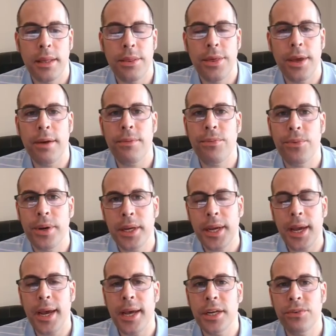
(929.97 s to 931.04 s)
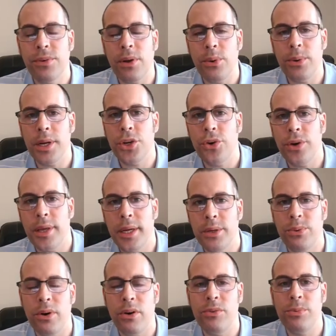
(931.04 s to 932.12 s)
Their free cash flow in the trailing
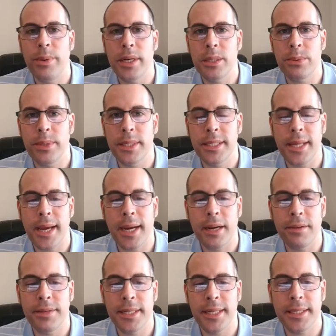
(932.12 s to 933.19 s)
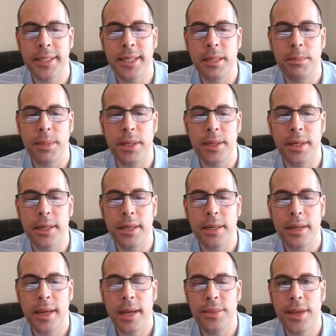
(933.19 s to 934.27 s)
12 months was negative 60
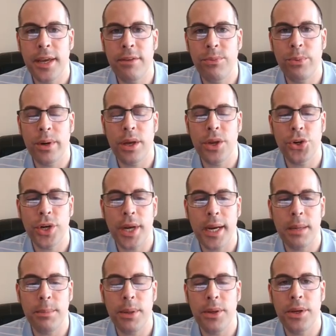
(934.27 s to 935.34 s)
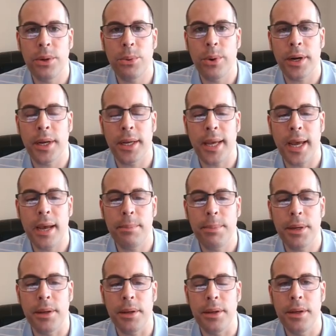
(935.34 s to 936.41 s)
million and they have 180 million of working
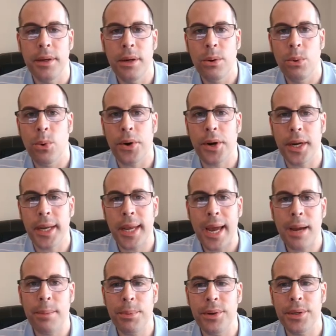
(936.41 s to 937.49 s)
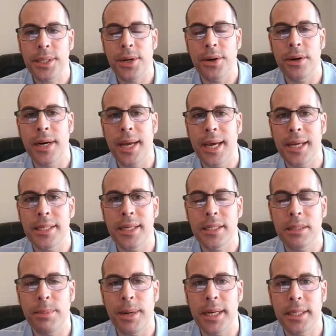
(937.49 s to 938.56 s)
capital. Working capital is current
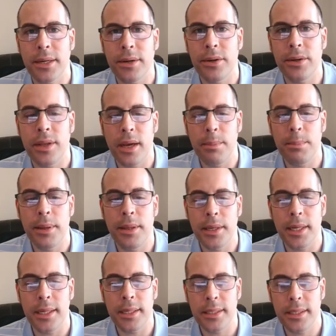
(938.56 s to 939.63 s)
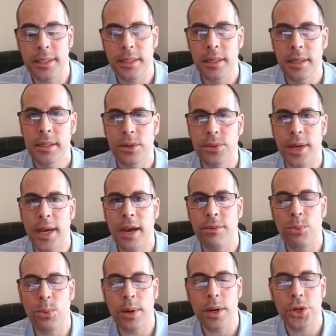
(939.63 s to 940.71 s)
assets minus current liabilities. So they
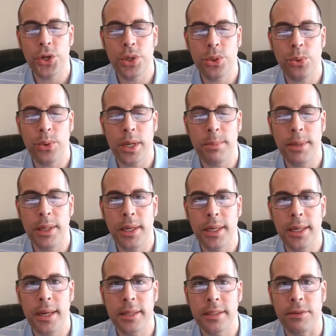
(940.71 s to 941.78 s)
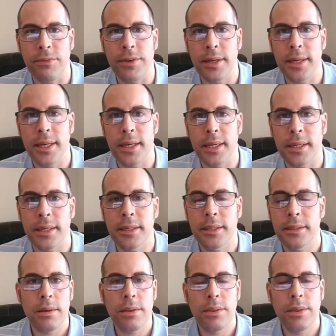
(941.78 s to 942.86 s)
have 120 million dollars of funding.
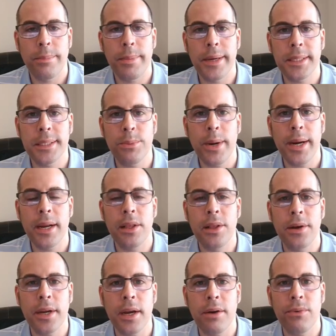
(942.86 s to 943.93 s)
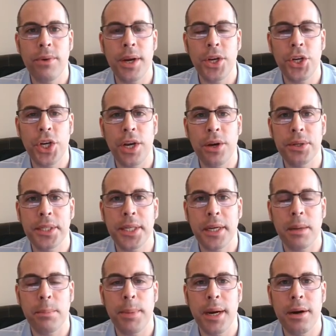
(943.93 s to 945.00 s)
The best way to look at ratios to
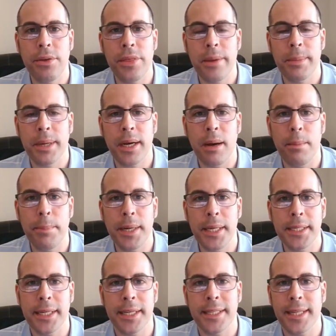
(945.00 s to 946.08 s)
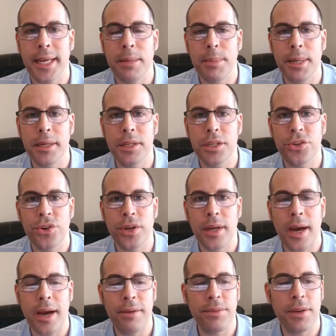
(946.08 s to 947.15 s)
compare them to companies in the same industry.
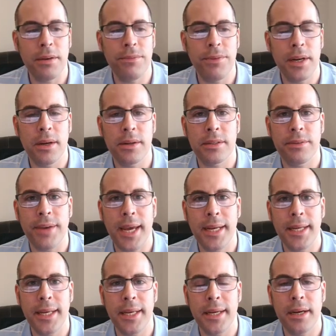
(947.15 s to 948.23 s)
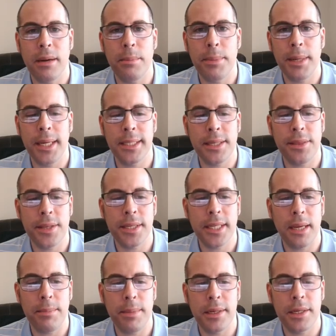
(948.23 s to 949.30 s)
I've done videos of 18 companies in the
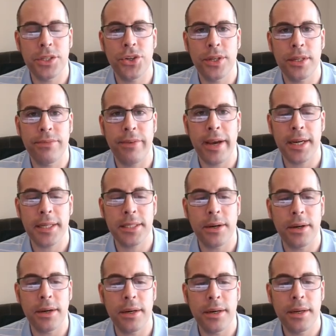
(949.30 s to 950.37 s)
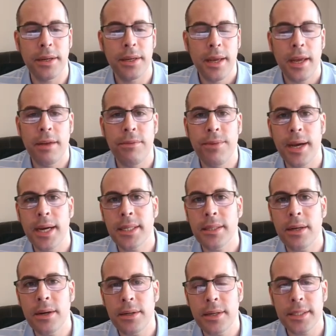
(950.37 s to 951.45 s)
same industry as Vaxart, and
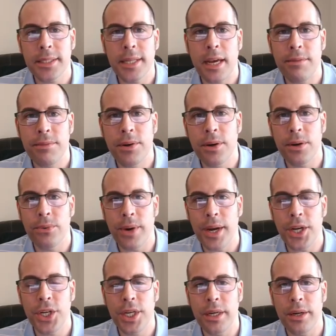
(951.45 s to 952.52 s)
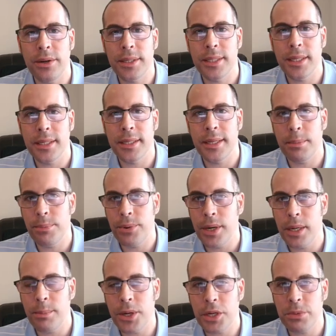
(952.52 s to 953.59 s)
Vaxart doesn't have good ratios since they're
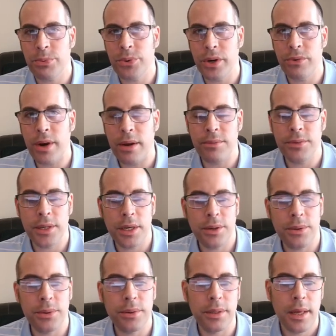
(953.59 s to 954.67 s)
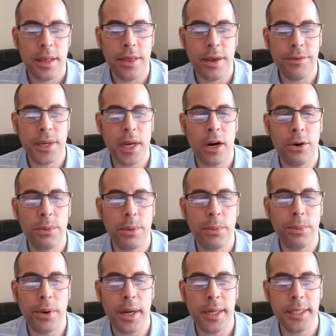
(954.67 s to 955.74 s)
pretty much pre-revenue. They have a terrible
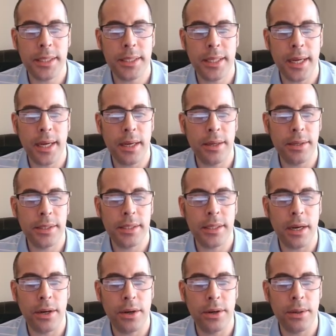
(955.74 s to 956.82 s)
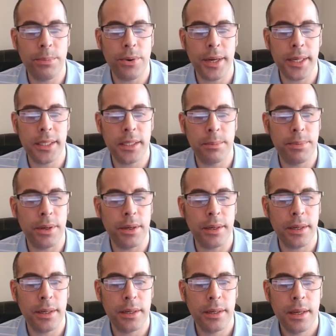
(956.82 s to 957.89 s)
price to sales, a good price to
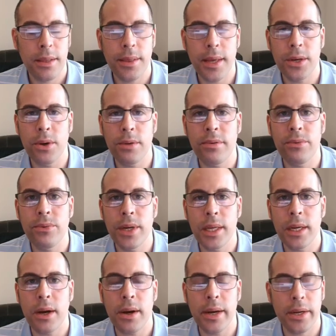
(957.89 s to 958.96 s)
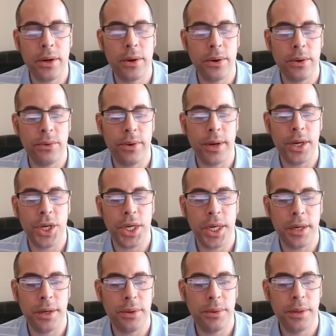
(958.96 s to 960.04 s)
book, they do have a really high current
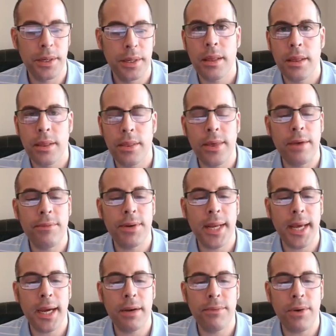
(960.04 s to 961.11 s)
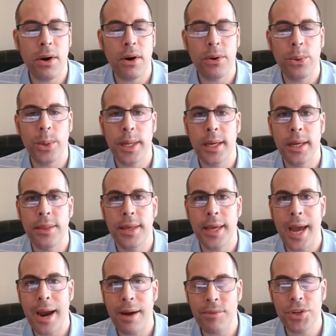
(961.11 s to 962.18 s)
ratio, they have a negative ROE, the
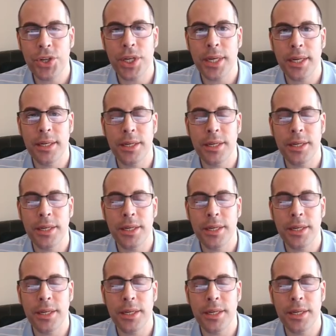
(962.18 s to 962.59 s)
average in the